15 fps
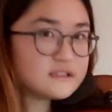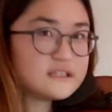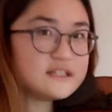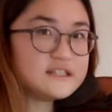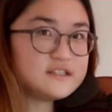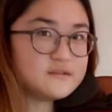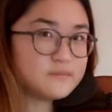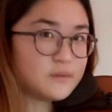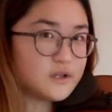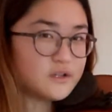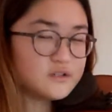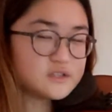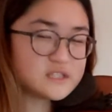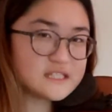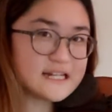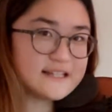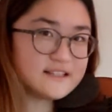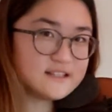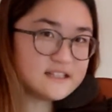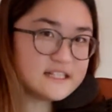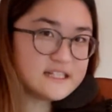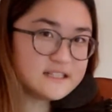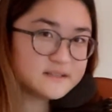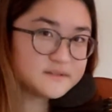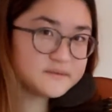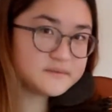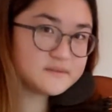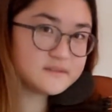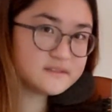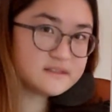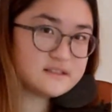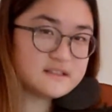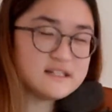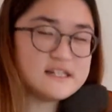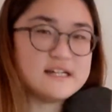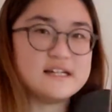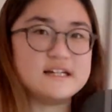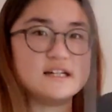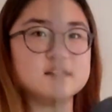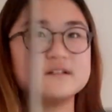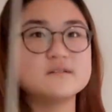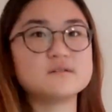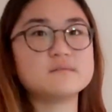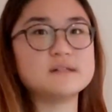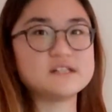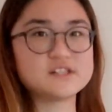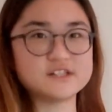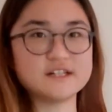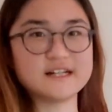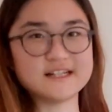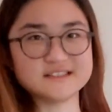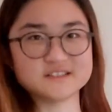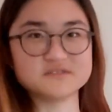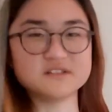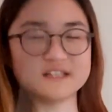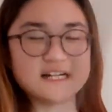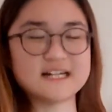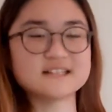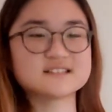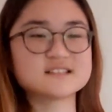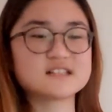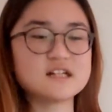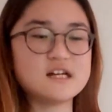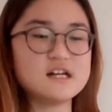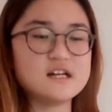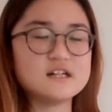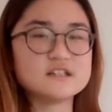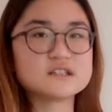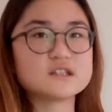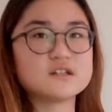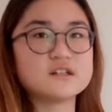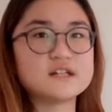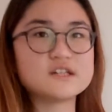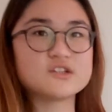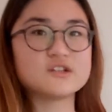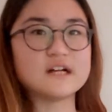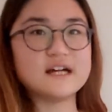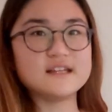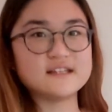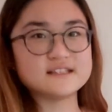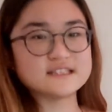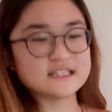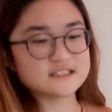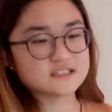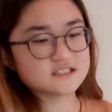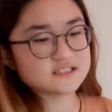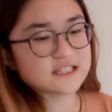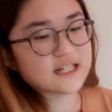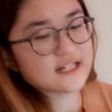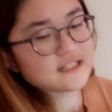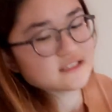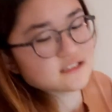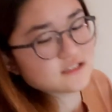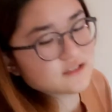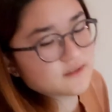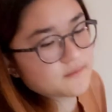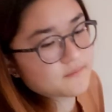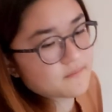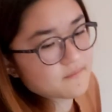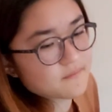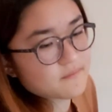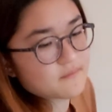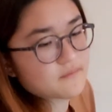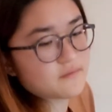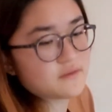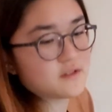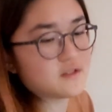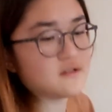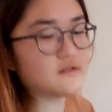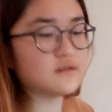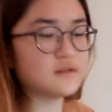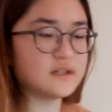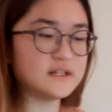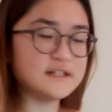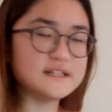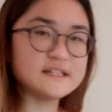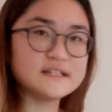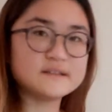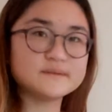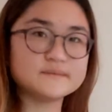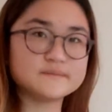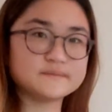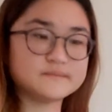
and you bow gently and make sure your hands are relaxed. So let's try this exercise. Ready?